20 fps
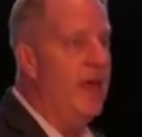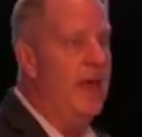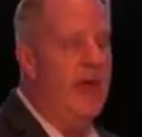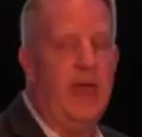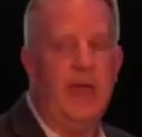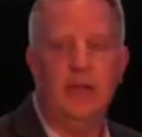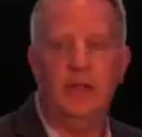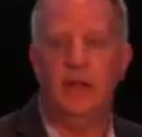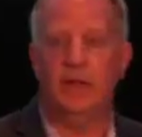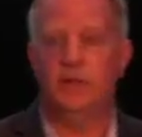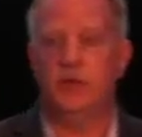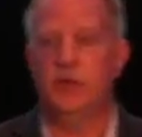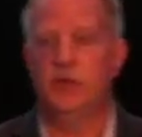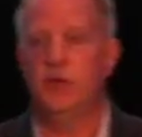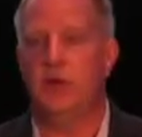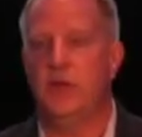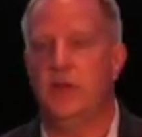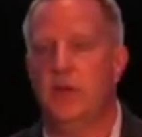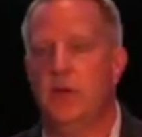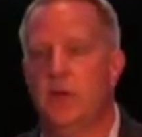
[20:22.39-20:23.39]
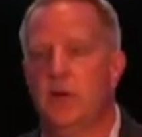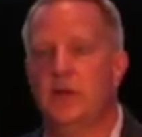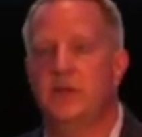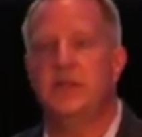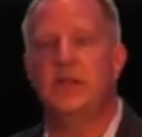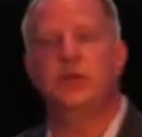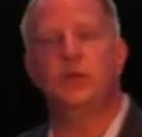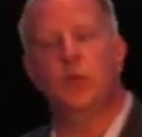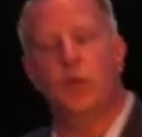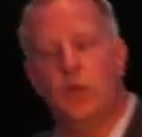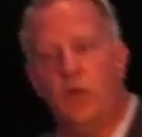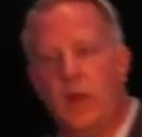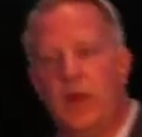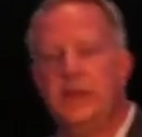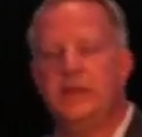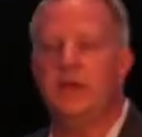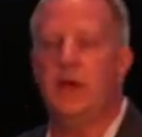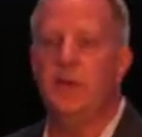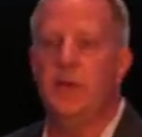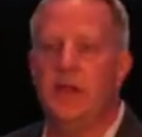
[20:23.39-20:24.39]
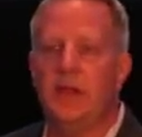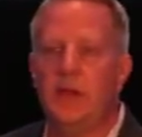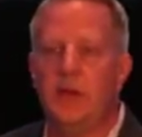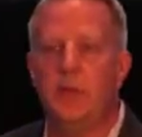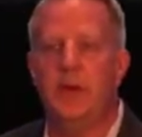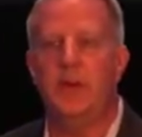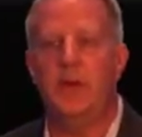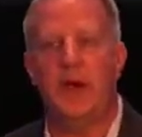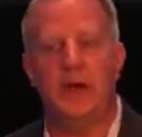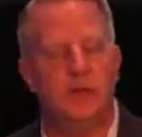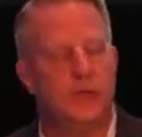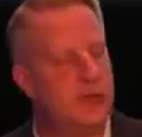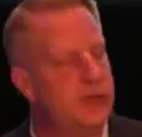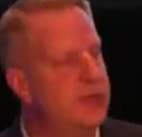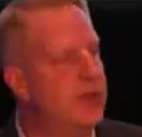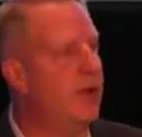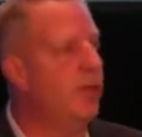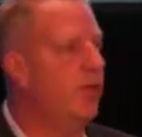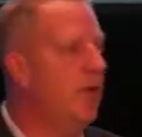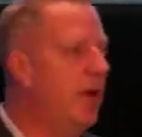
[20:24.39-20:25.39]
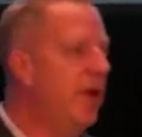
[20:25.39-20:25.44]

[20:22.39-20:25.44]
Hey, I'd love to join the organization. Well, great. Tell me a little bit about yourself.